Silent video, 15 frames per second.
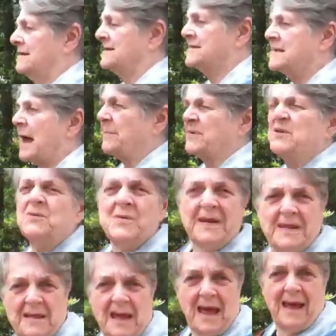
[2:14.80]
stop
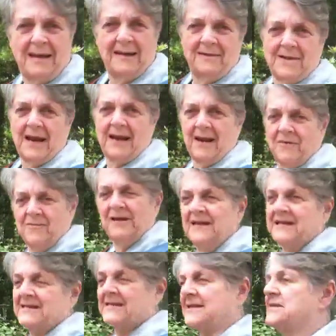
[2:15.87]
doing that
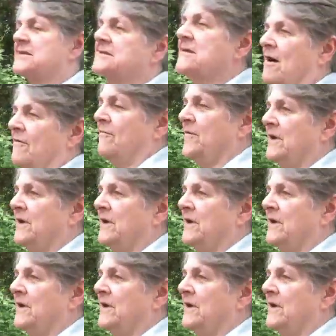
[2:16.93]
unrealistic stuff.